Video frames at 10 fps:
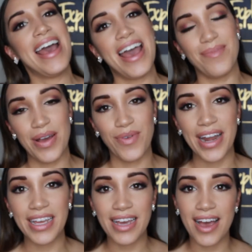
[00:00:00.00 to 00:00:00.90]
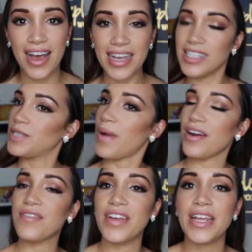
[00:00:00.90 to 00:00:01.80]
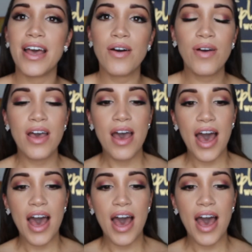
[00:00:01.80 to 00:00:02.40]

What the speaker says: and my wedding inspired video.